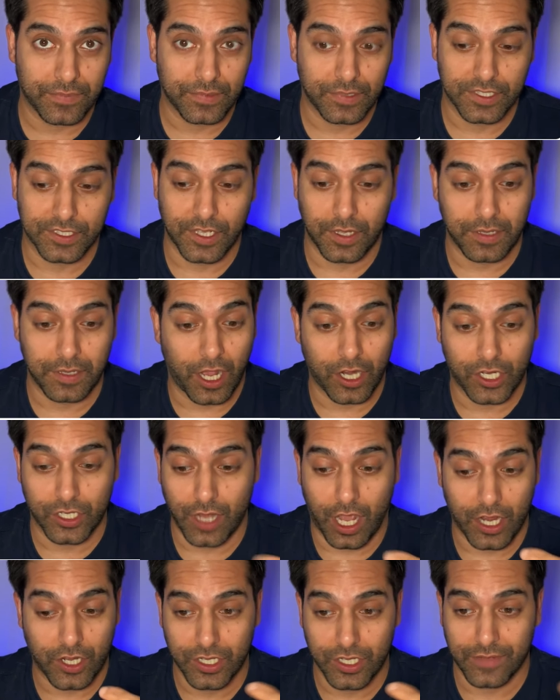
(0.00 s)
Because
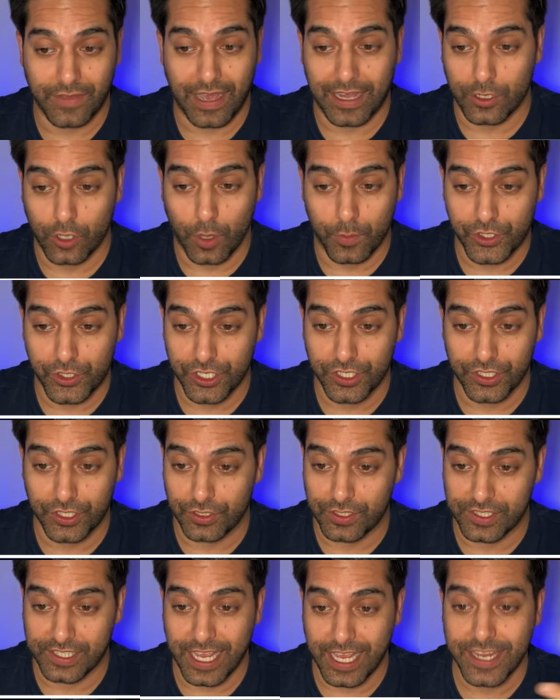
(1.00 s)
I could have had an opportunity
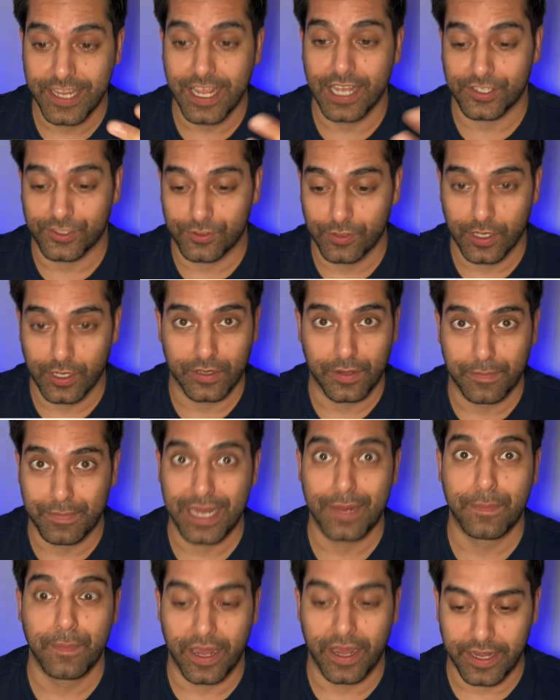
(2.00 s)
to say yes to a lot of
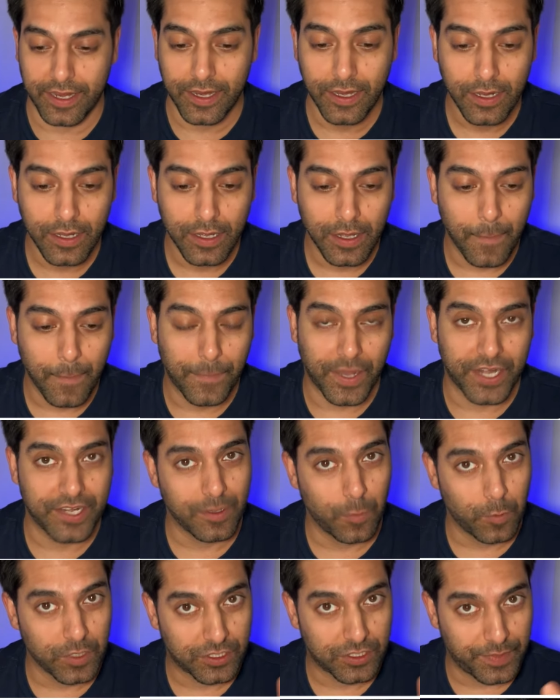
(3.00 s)
big money, but I
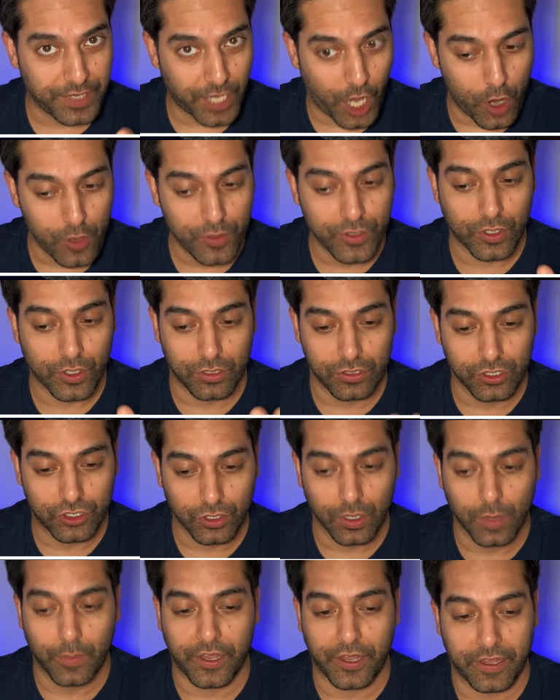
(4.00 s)
didn't want to be owned or
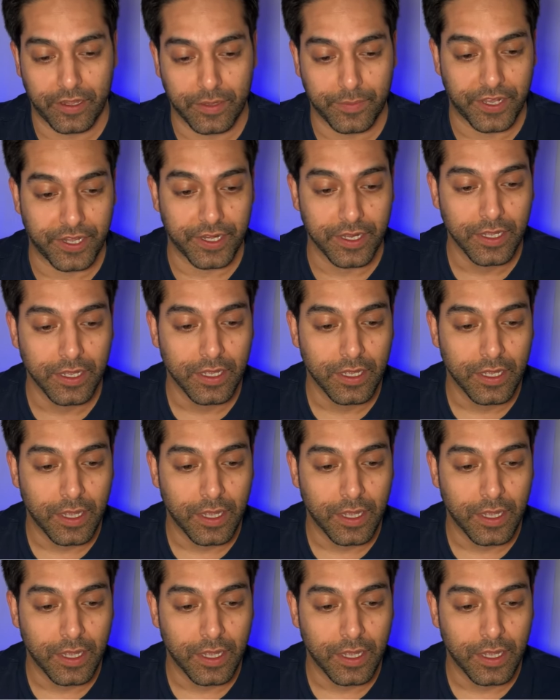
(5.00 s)
controlled by anybody.